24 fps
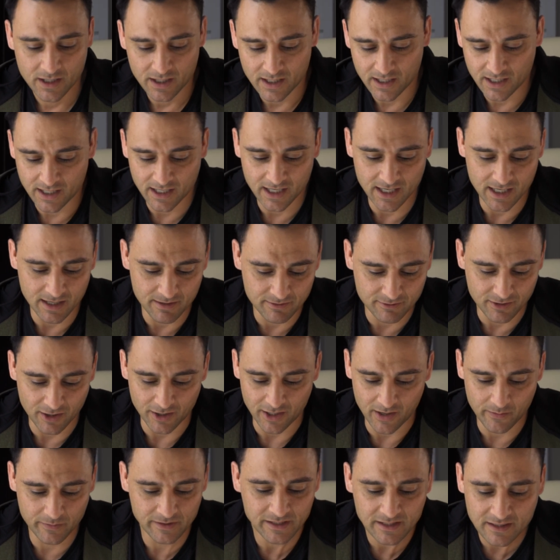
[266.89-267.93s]
don't
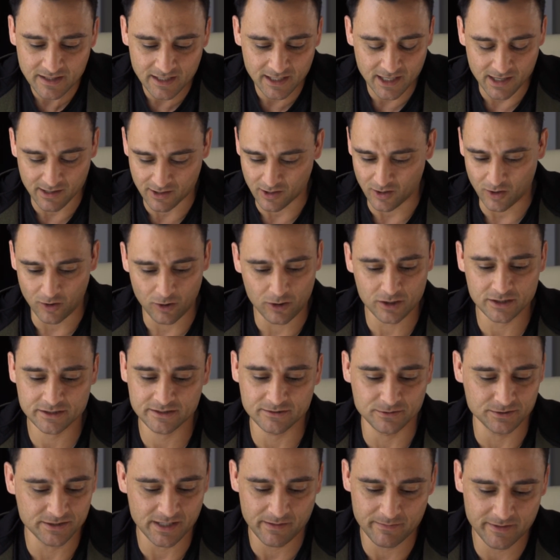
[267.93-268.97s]
know anything, I got lost
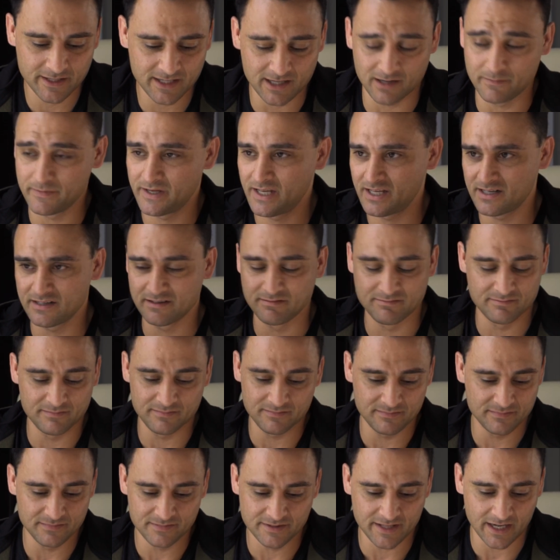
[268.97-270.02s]
or something, I'm here to
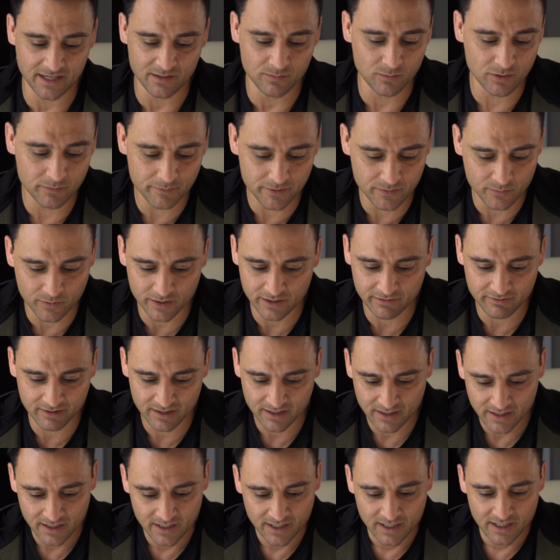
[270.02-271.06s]
date women,
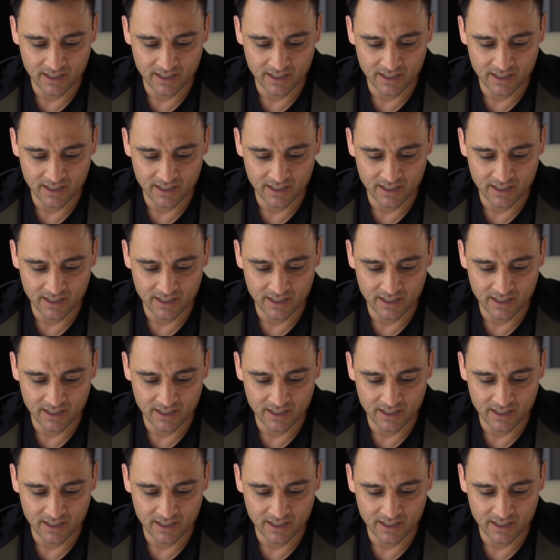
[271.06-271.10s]
whatever.